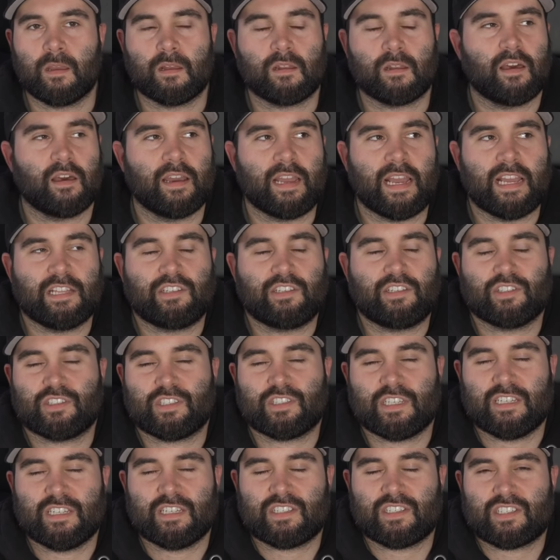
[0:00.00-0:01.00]
Like,
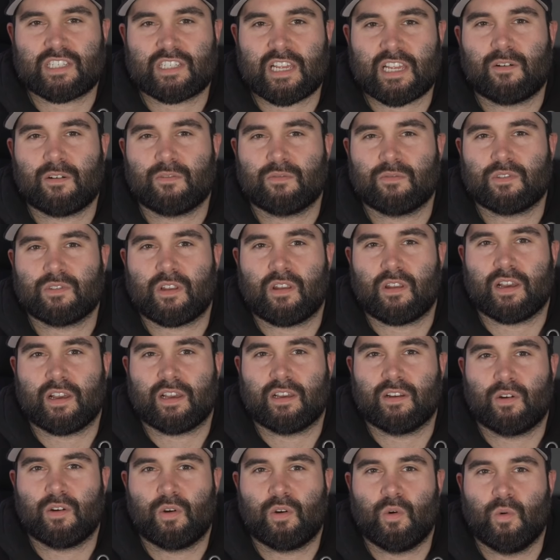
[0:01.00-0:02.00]
it sounds like
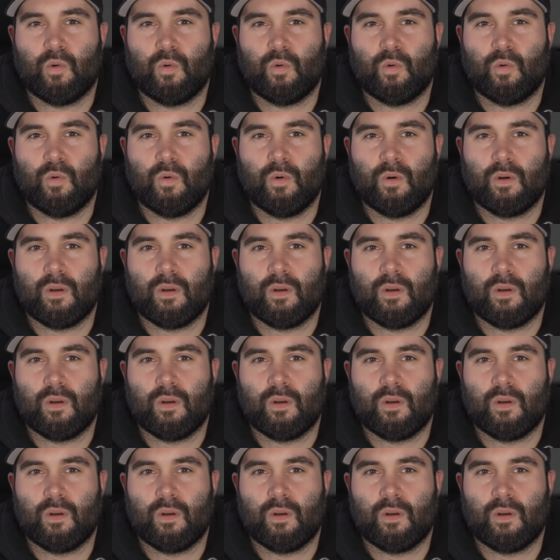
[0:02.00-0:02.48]
a cool,